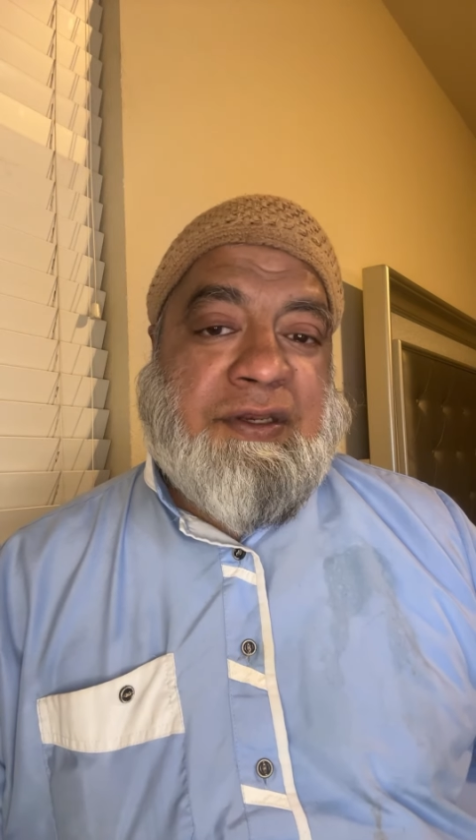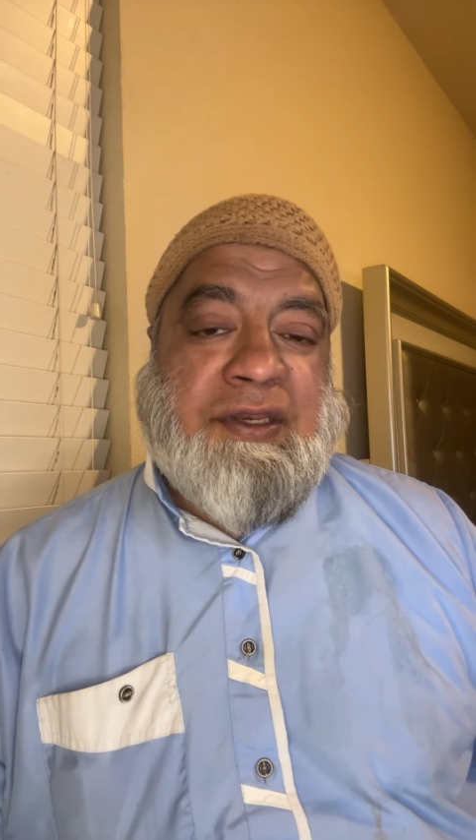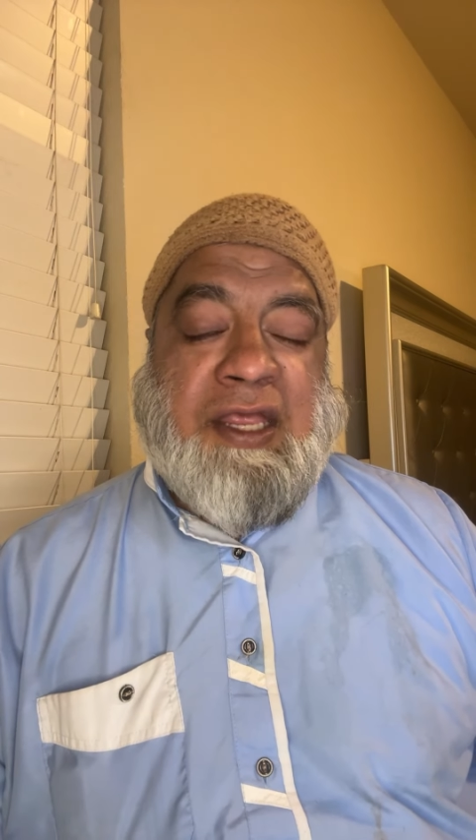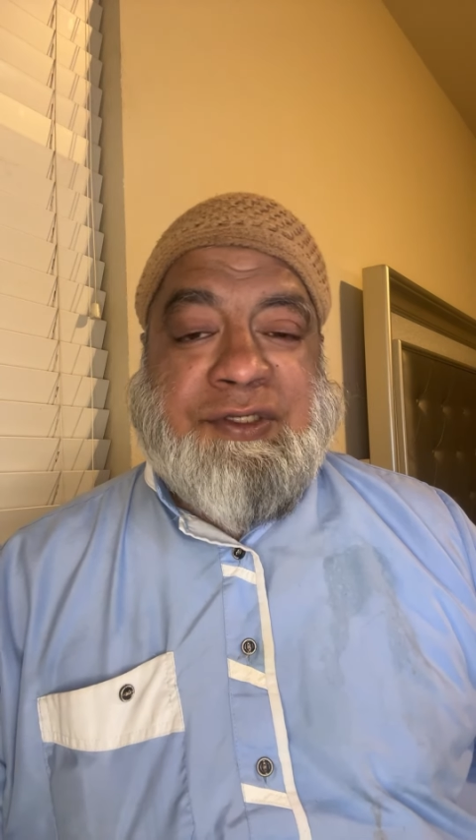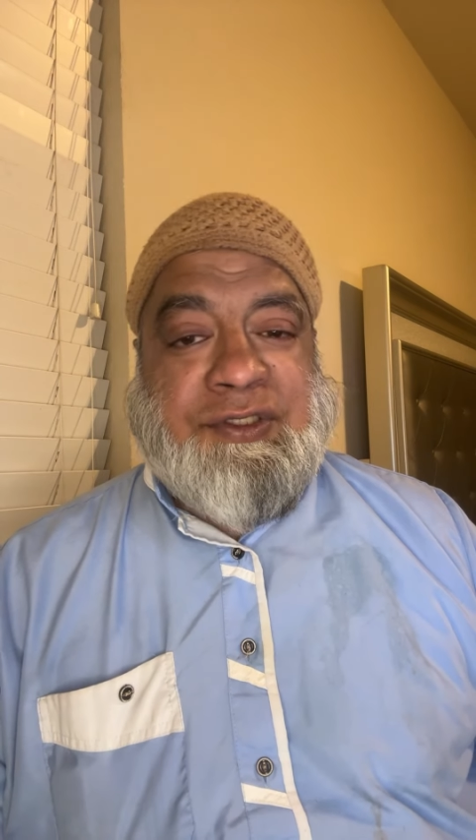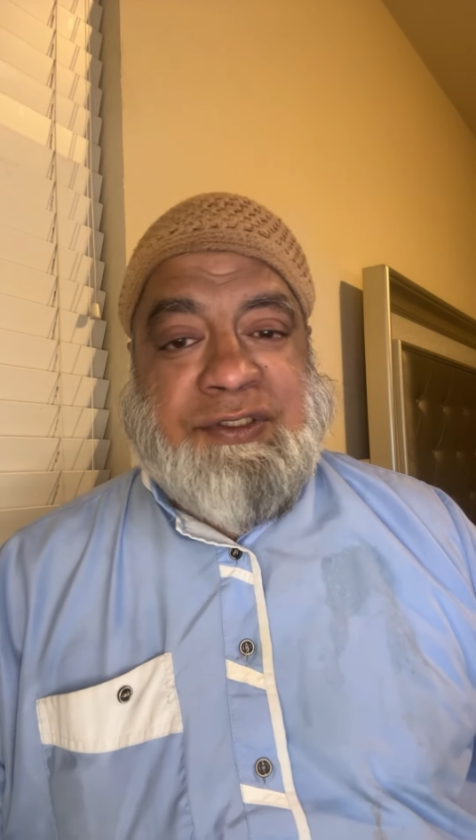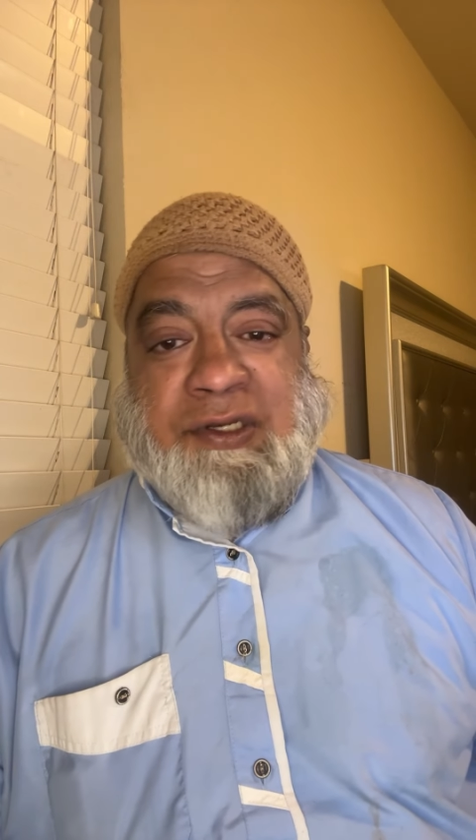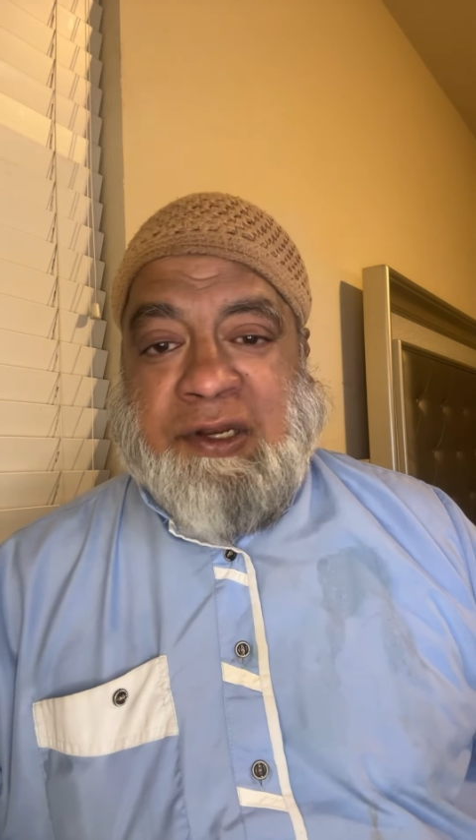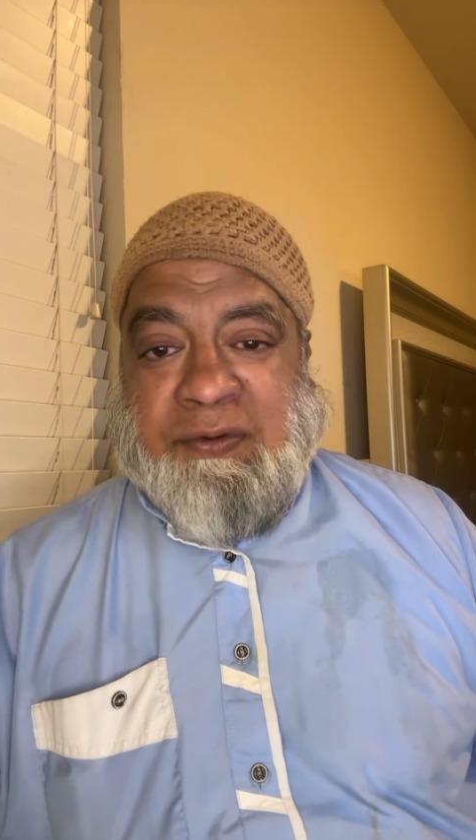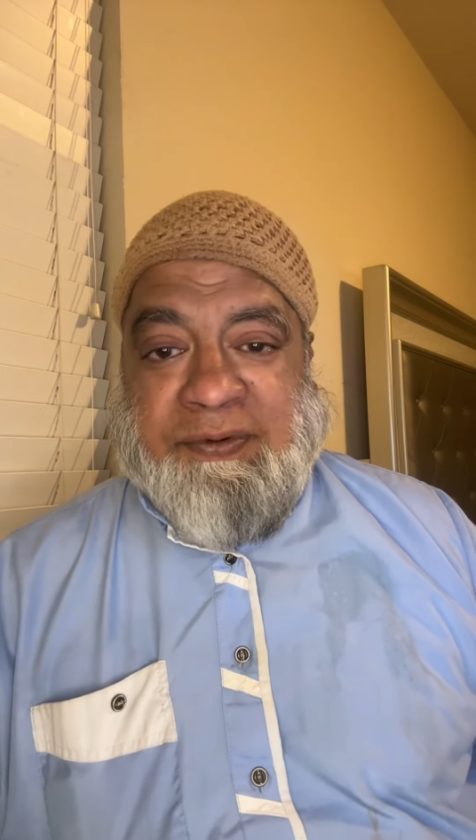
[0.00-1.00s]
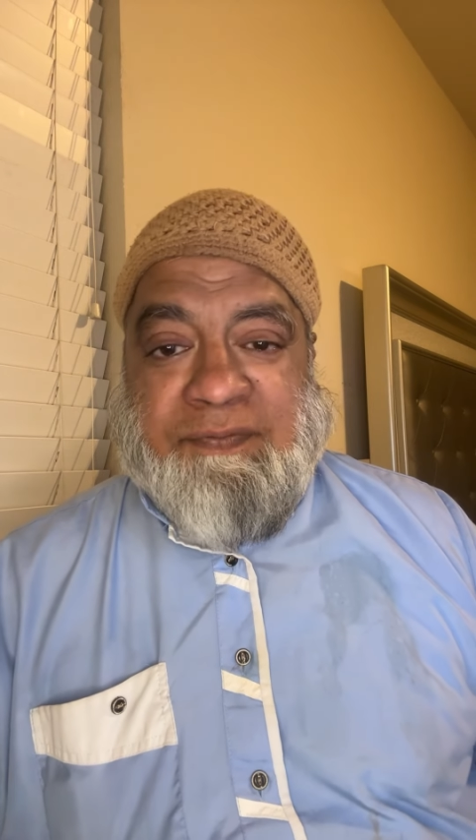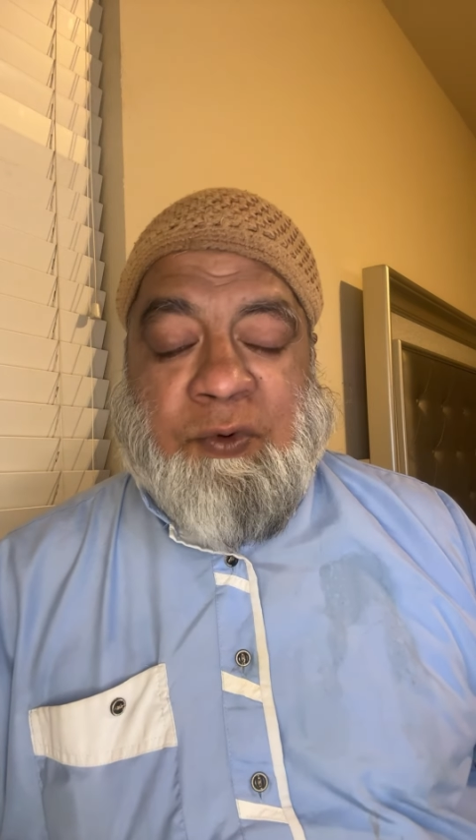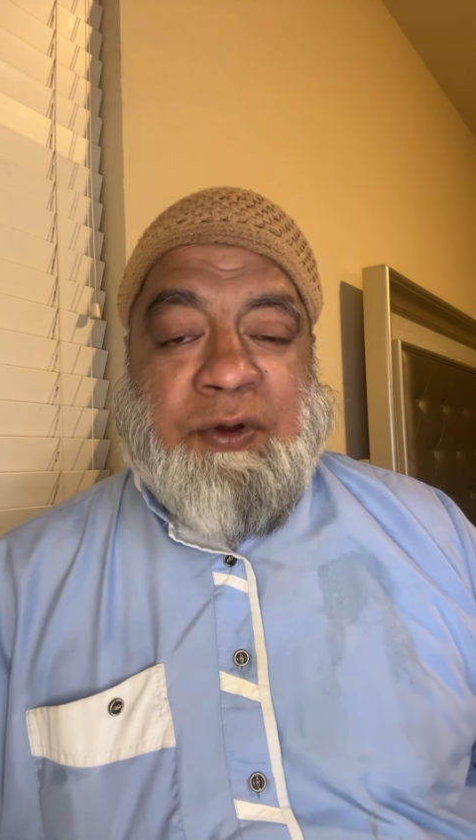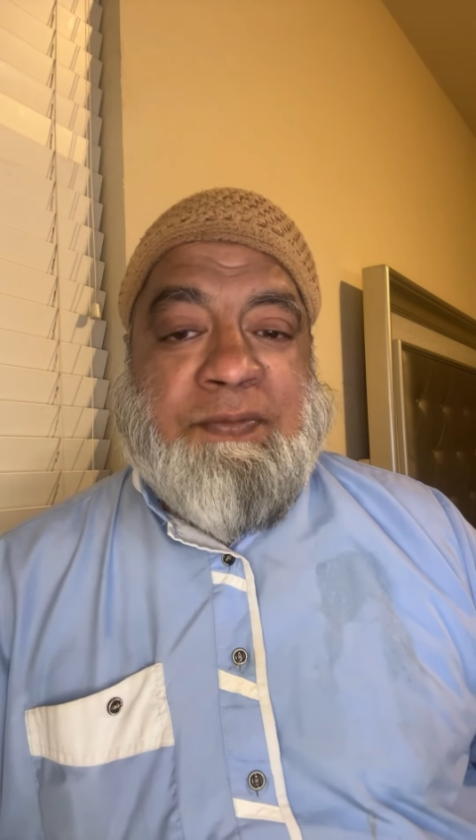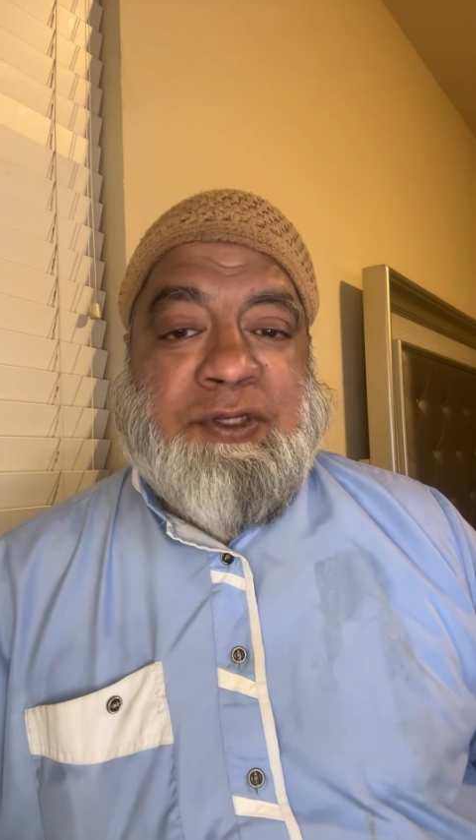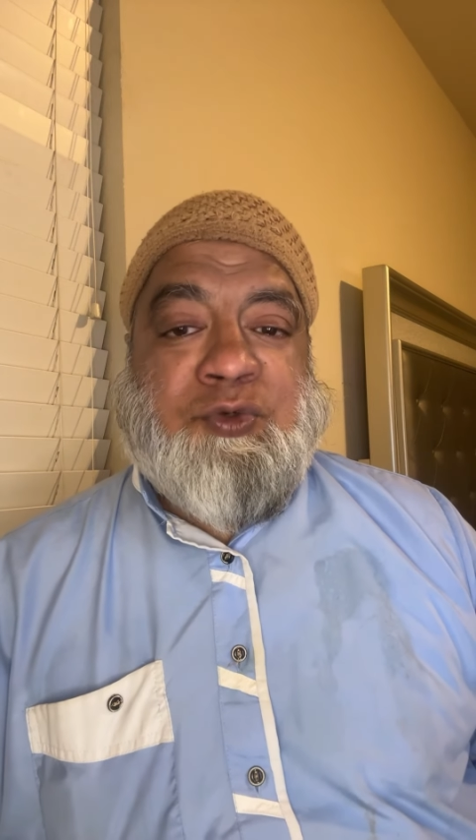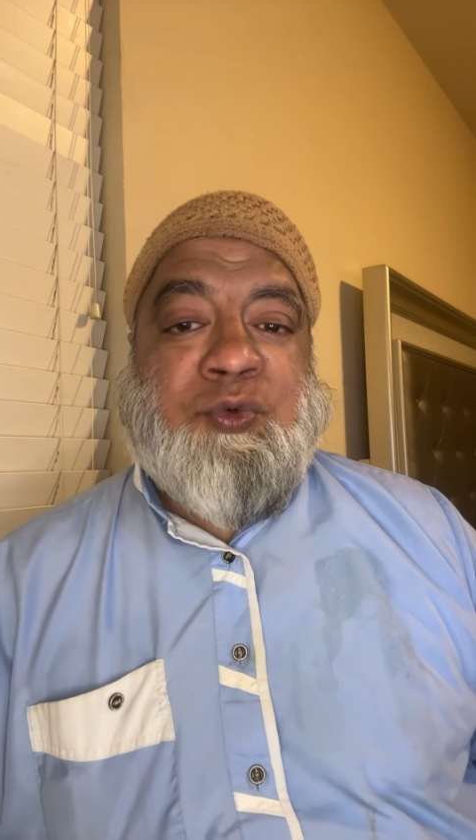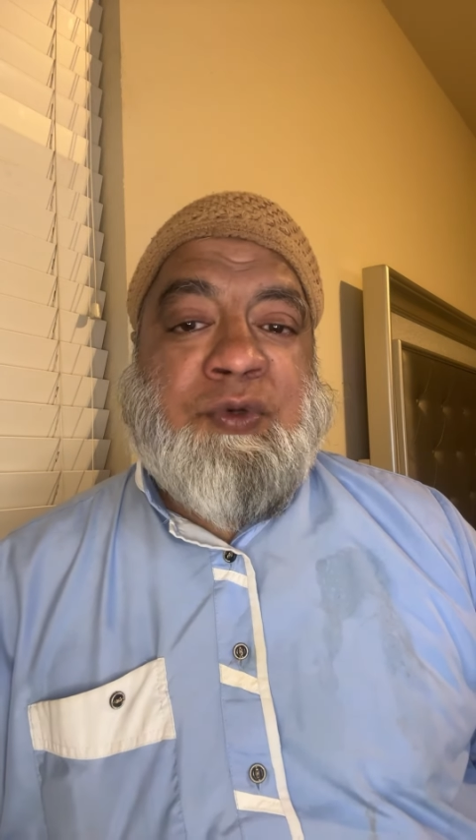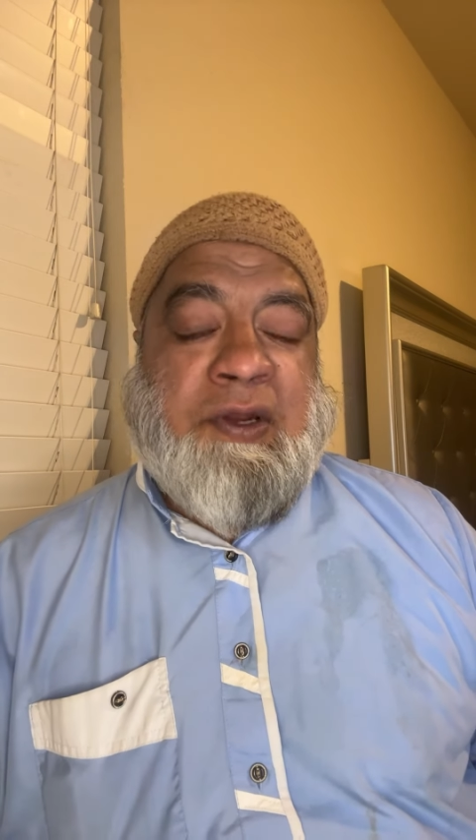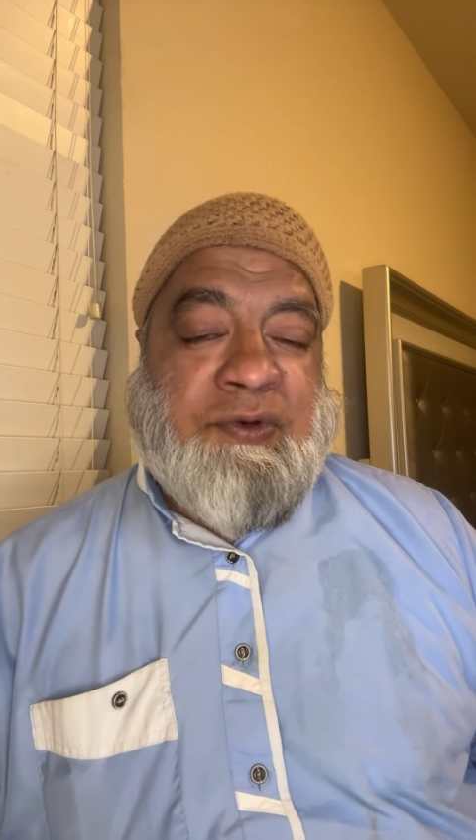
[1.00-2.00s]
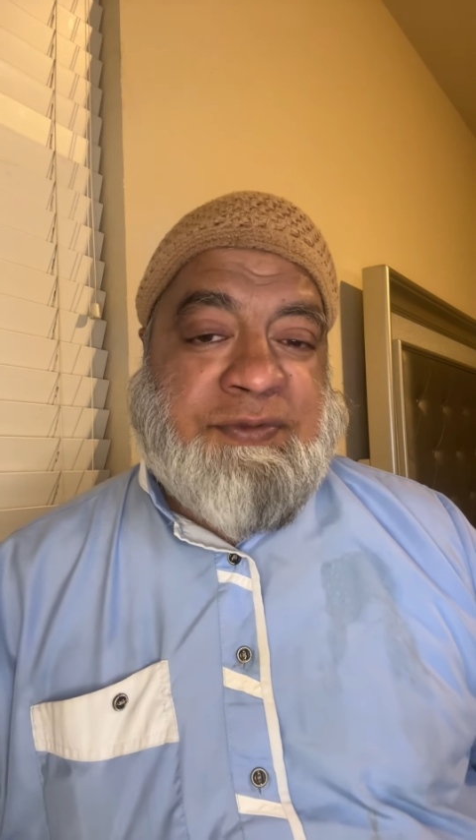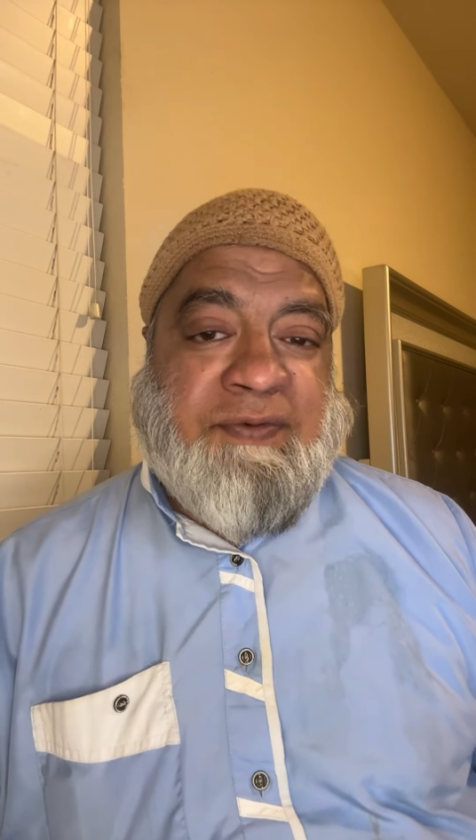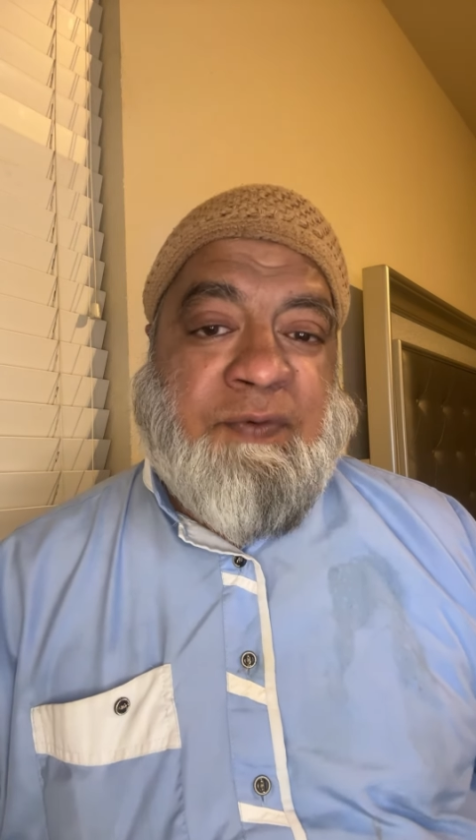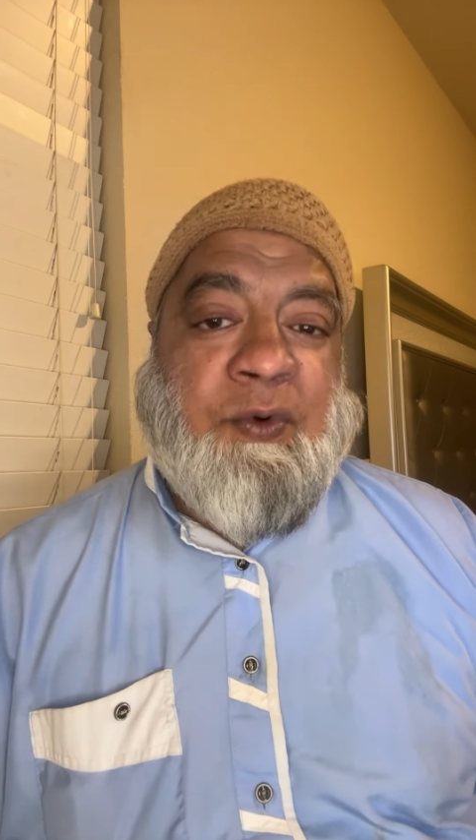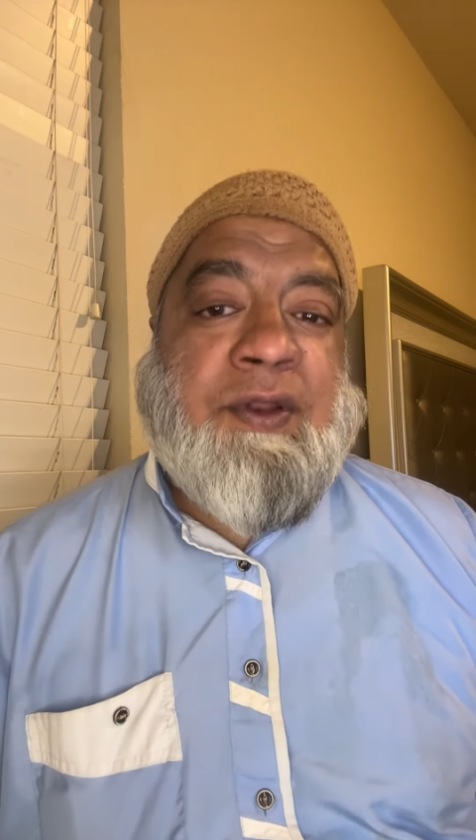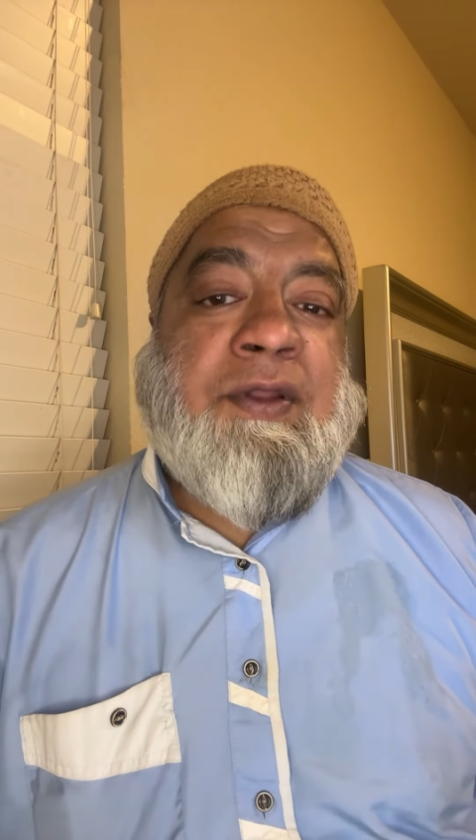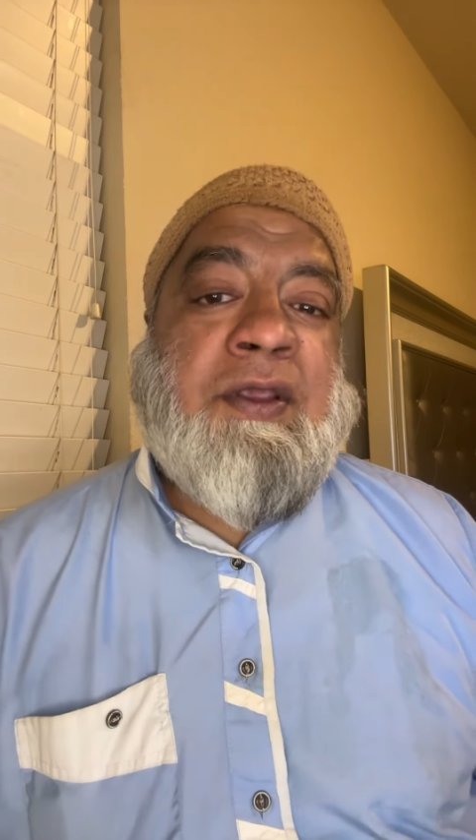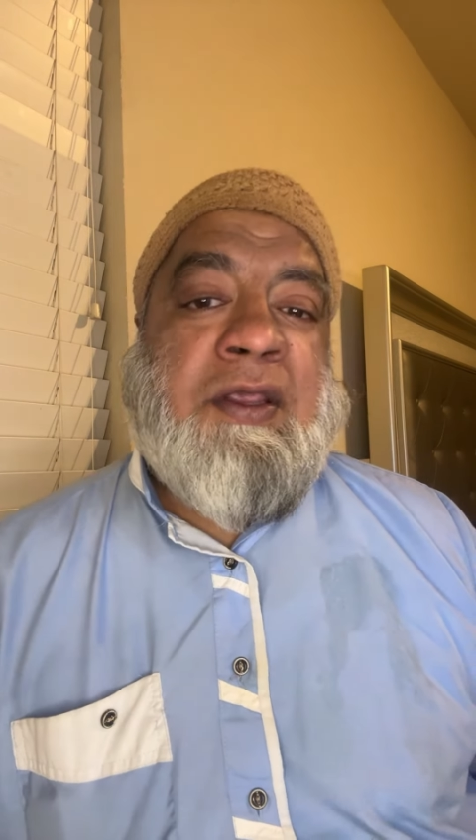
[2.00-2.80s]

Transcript: not just the letter before it, but two letters before it.